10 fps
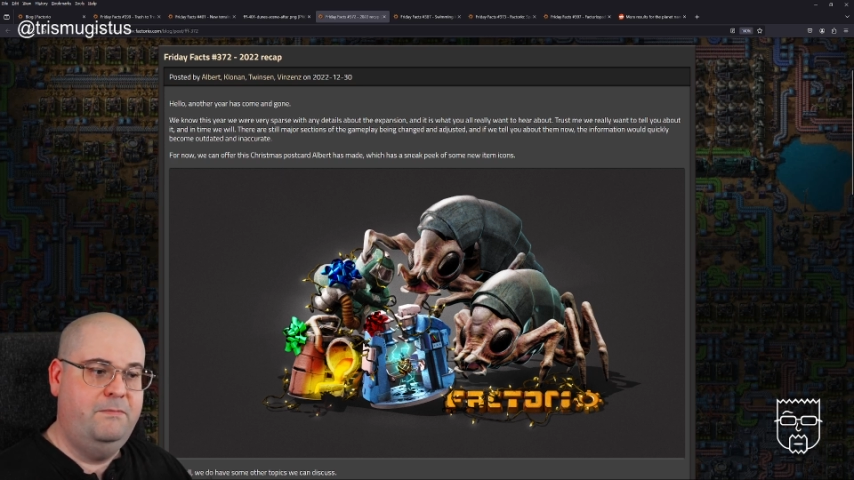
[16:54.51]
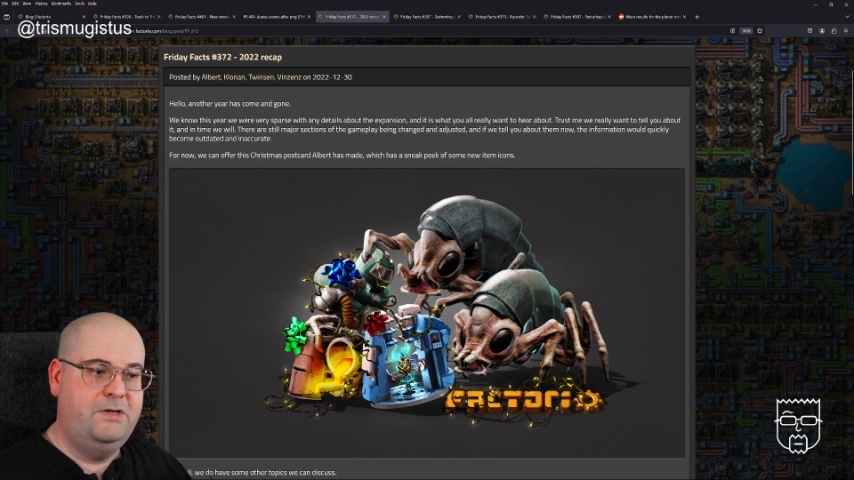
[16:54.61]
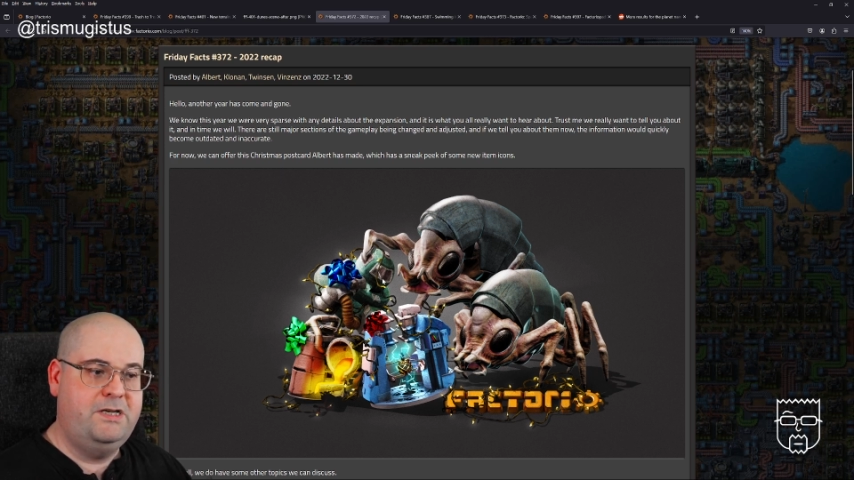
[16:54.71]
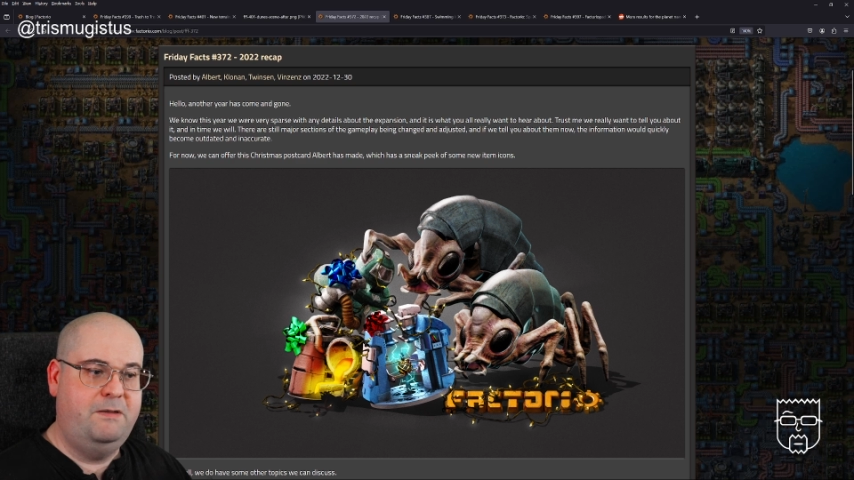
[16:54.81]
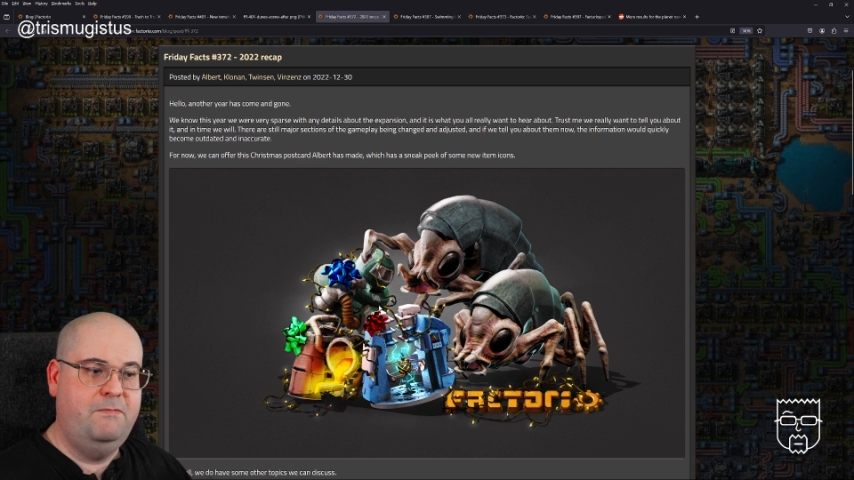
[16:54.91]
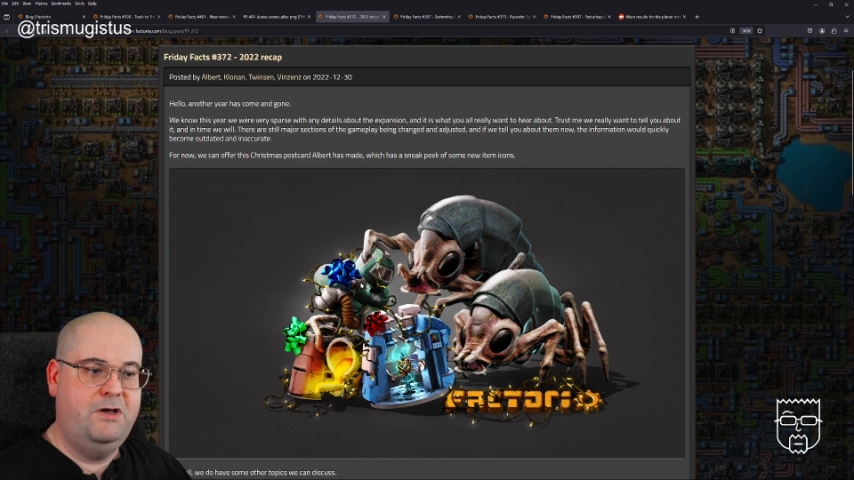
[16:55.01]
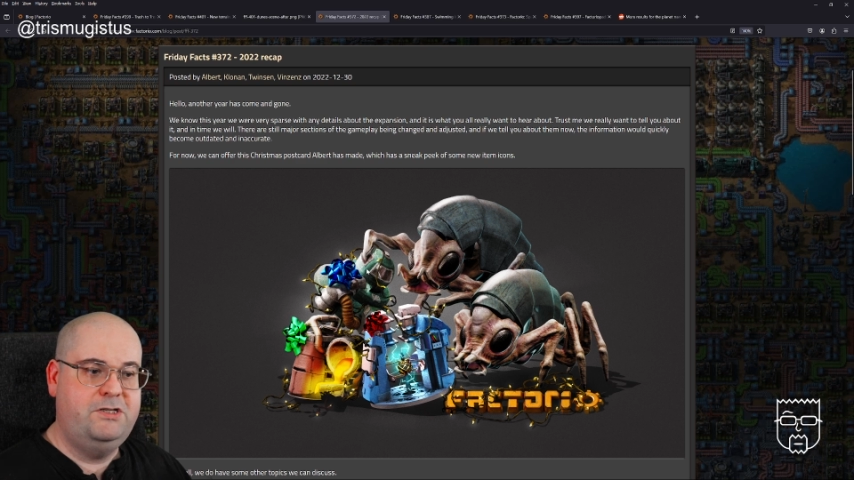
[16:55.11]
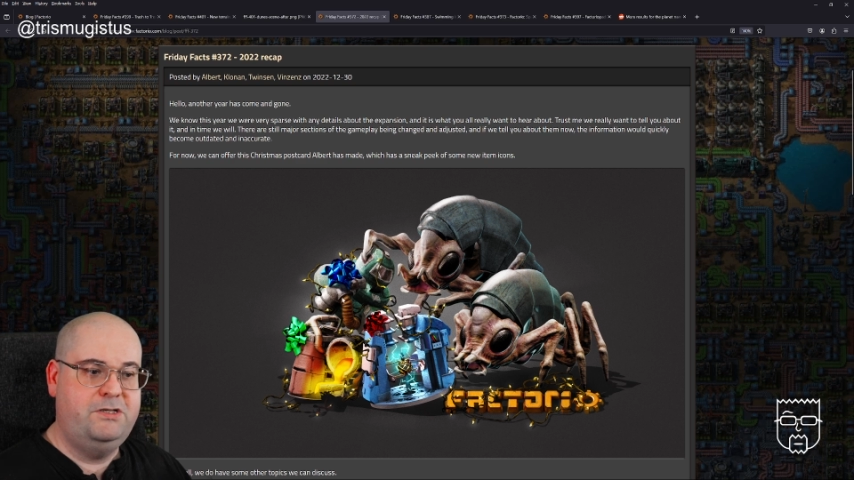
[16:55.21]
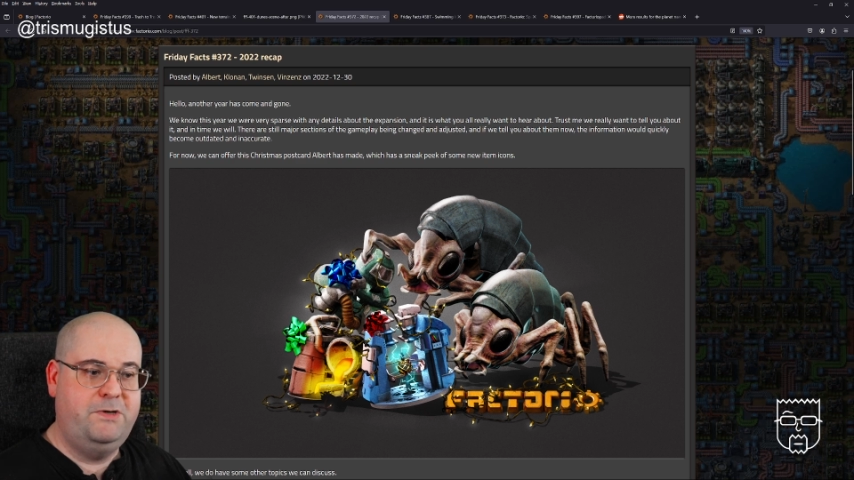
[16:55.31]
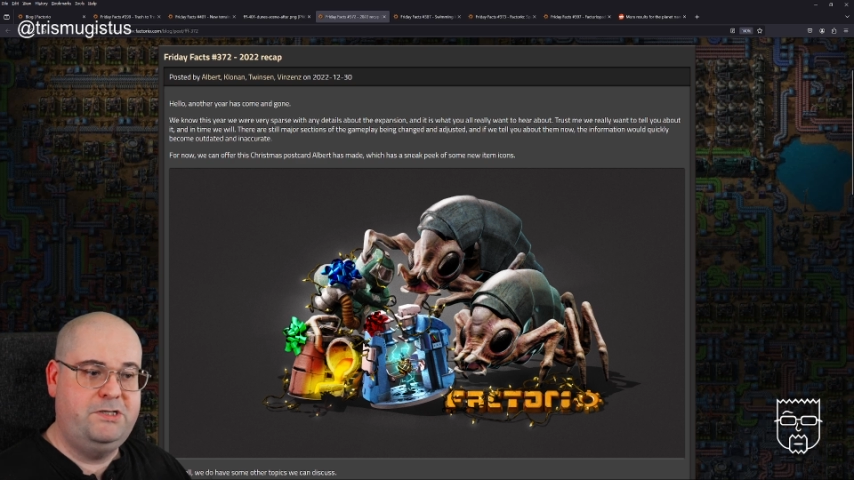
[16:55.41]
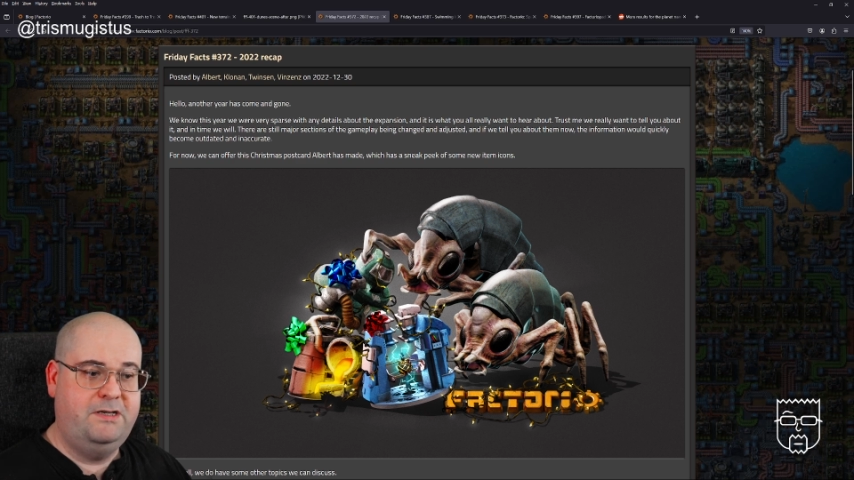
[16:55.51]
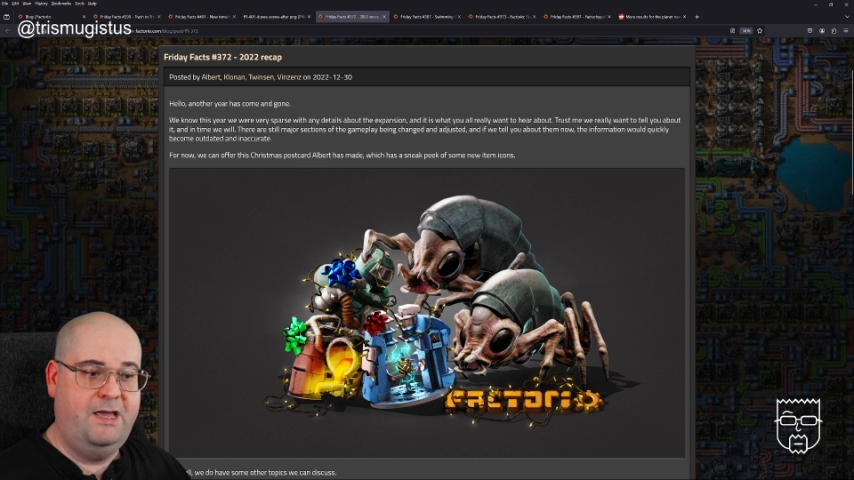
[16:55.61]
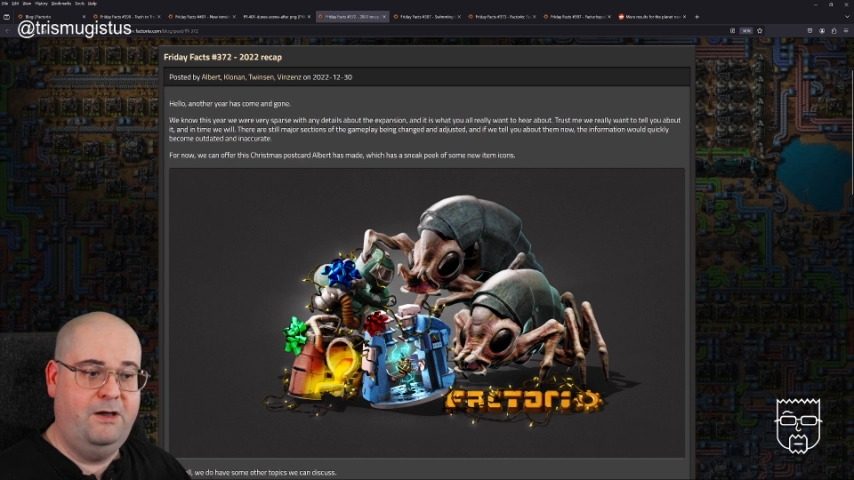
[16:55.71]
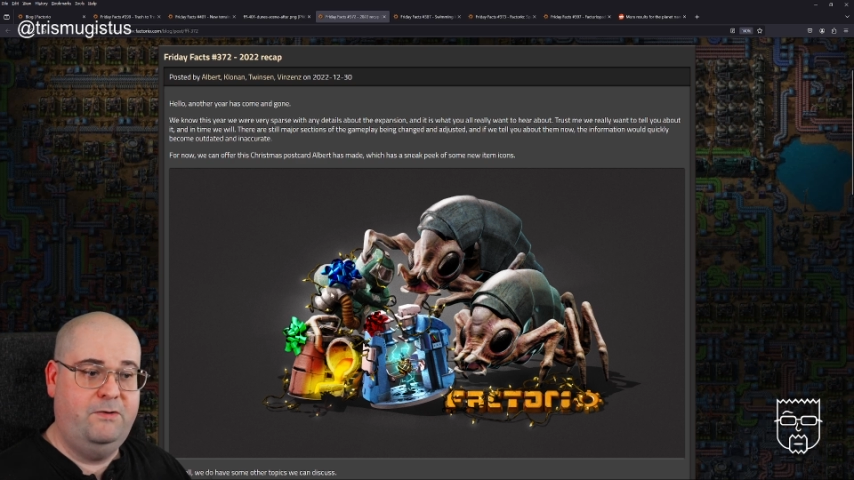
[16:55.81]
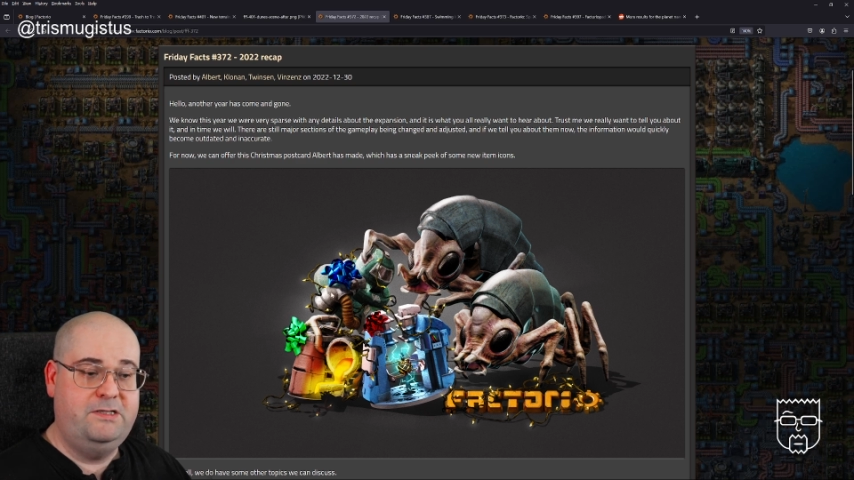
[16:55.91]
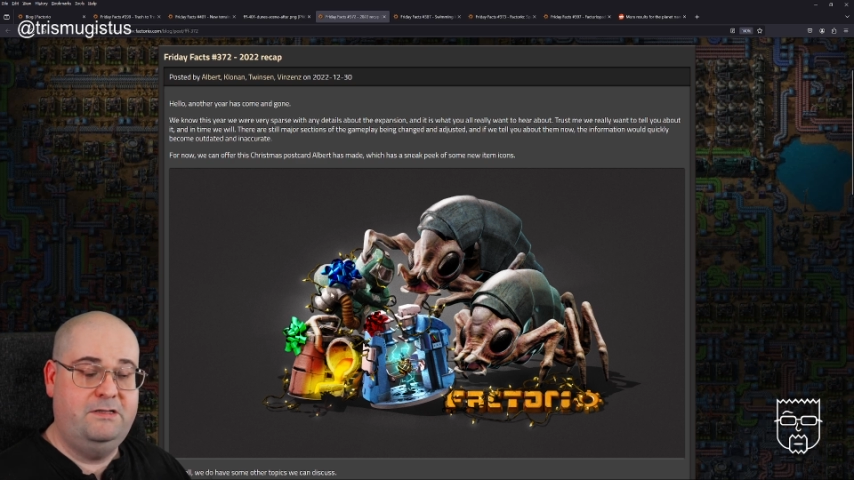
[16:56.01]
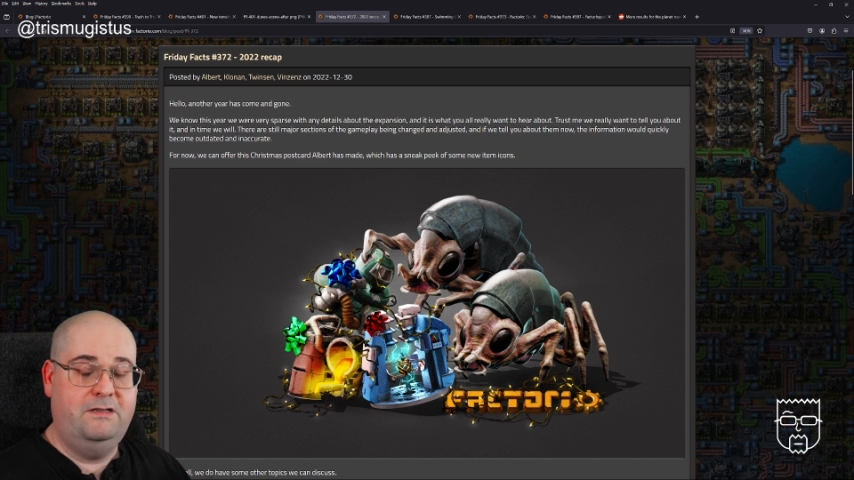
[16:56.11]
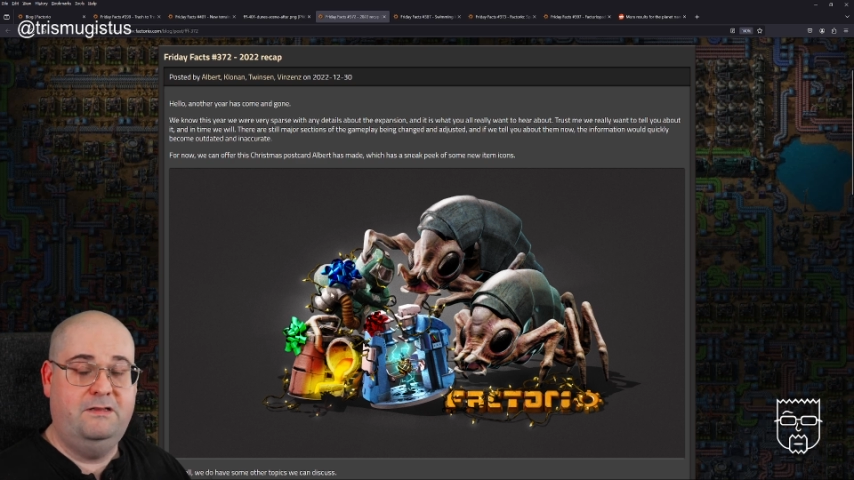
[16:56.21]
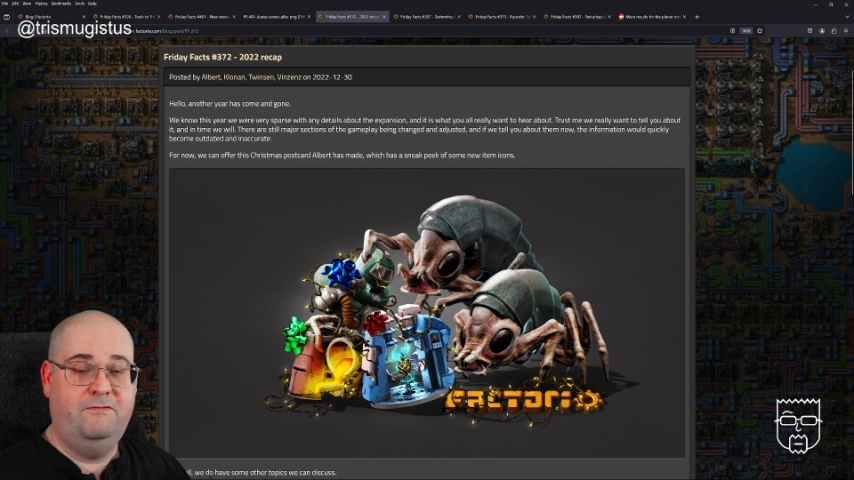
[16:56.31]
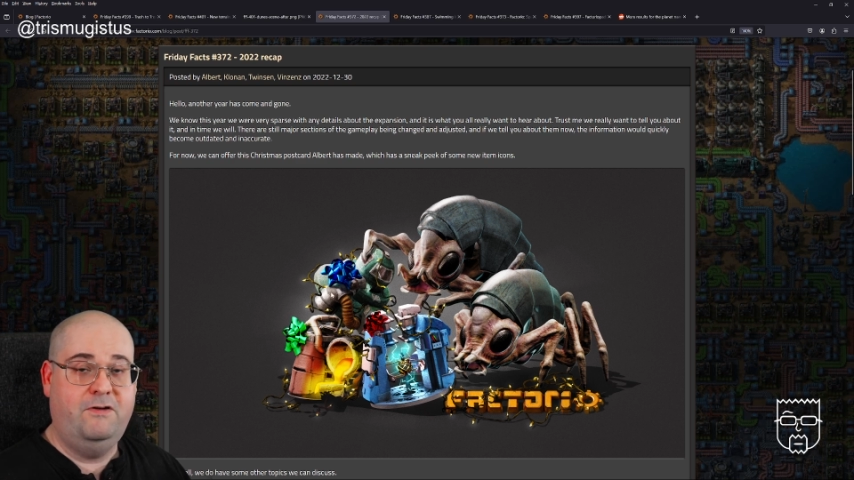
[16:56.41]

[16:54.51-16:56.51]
But say my suspicion now is that the